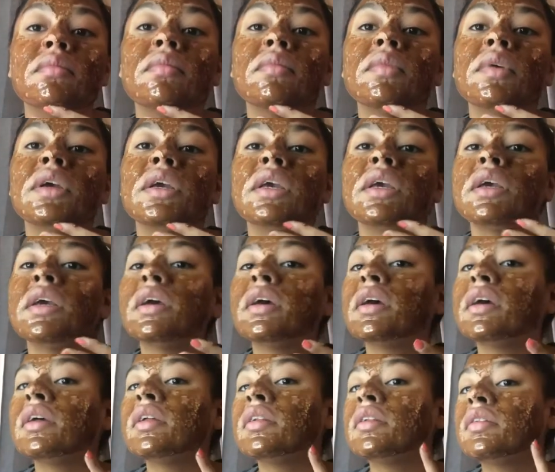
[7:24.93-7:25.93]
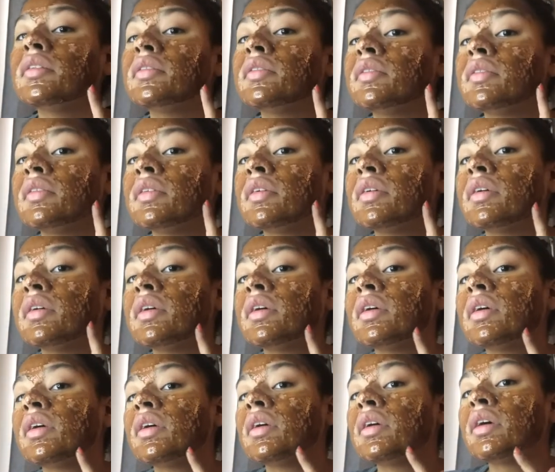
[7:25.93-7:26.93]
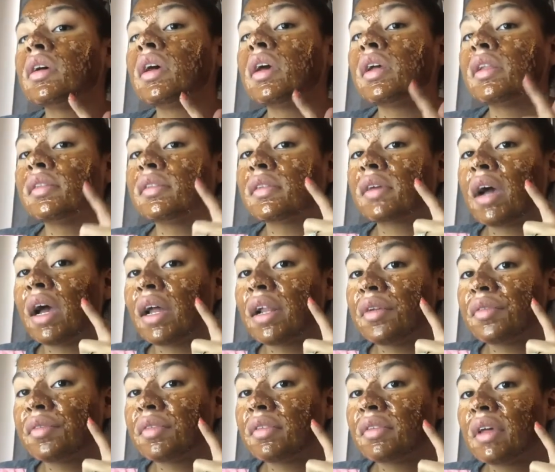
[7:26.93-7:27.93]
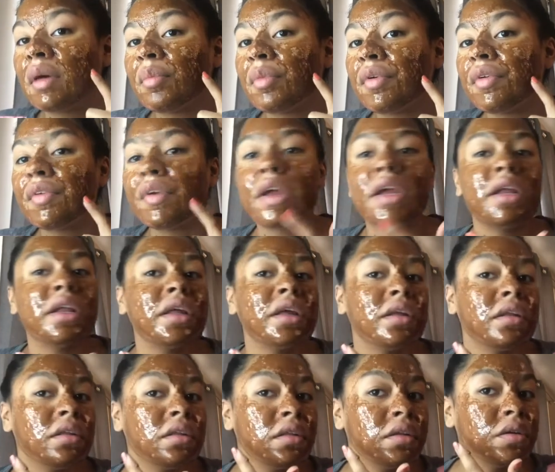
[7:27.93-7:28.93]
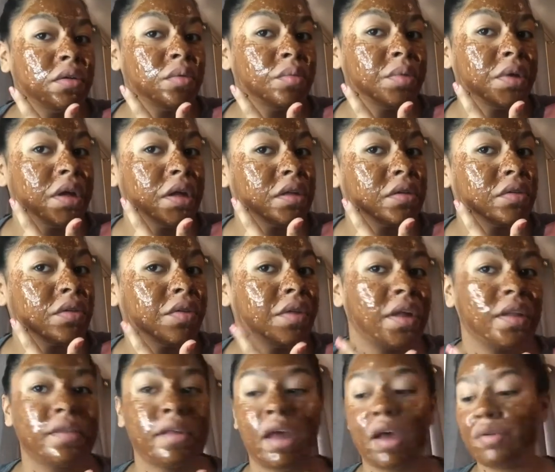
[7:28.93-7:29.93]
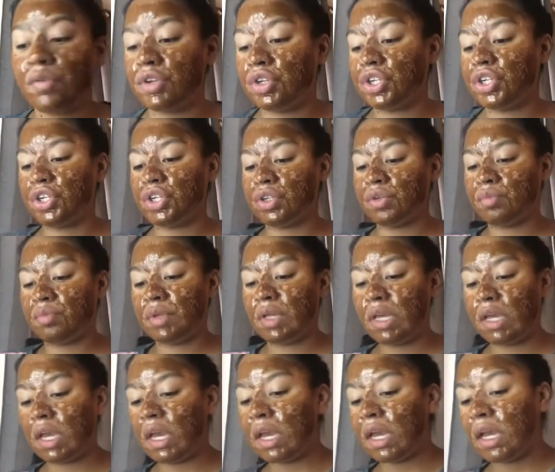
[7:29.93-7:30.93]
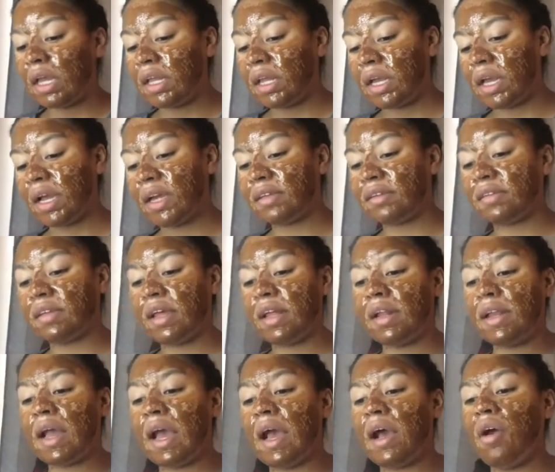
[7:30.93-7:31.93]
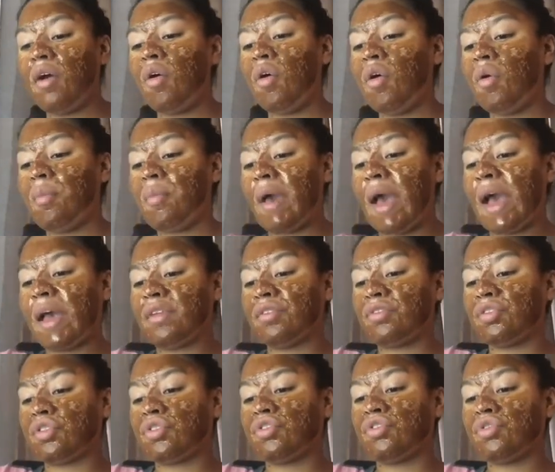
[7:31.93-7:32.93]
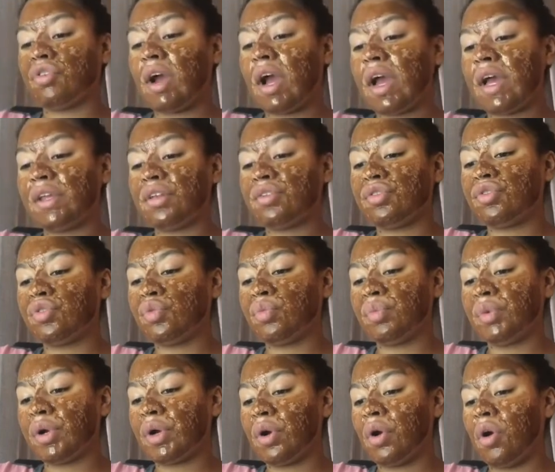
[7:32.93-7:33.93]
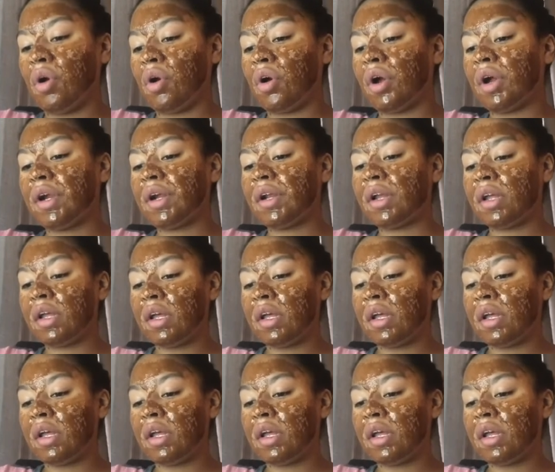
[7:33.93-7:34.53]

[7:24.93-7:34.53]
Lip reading: and it's kind of separated a little bit, so that's how it should be. Like I said, not all masks dry super hard.